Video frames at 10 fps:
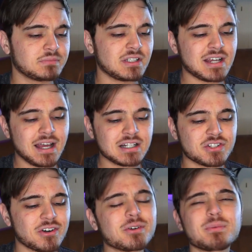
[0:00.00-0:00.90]
It kind of
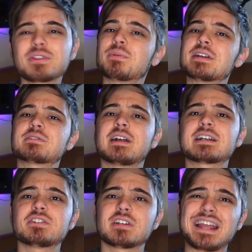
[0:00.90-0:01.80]
started with the
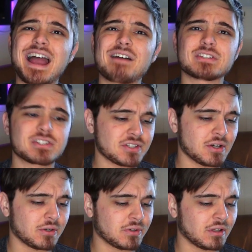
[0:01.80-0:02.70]
resurrection of Gavin
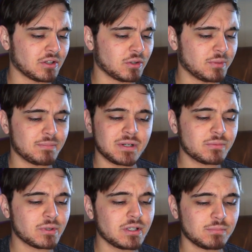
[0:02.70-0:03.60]
Stone a little bit, but
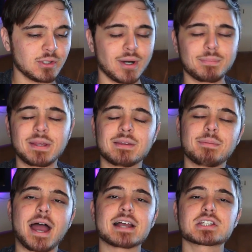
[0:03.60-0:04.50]
it really blew up in the
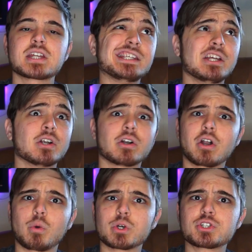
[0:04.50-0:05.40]
past
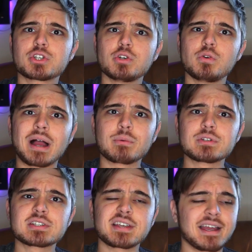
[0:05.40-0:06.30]
year or two, I
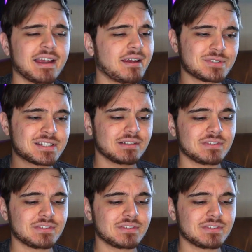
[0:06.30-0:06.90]
would say, with stuff